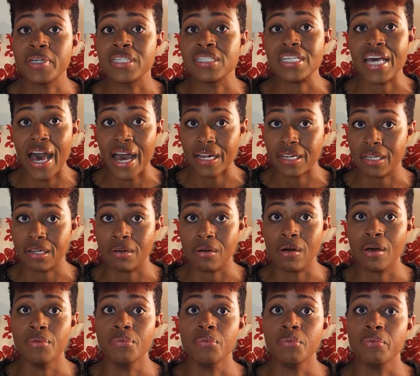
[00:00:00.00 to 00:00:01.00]
is acting
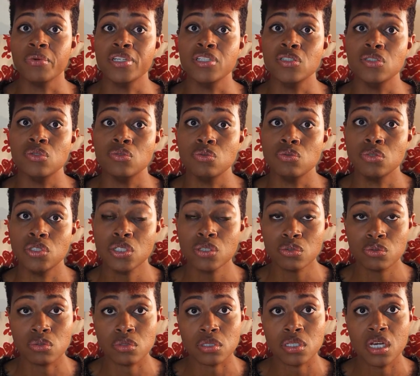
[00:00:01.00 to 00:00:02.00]
on when you
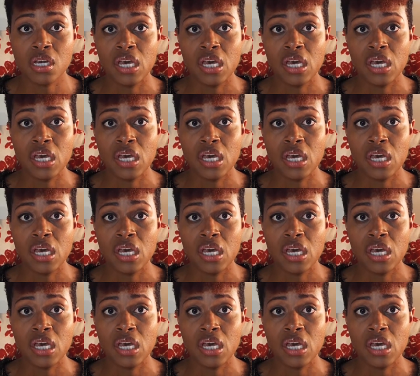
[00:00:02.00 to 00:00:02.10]
juice.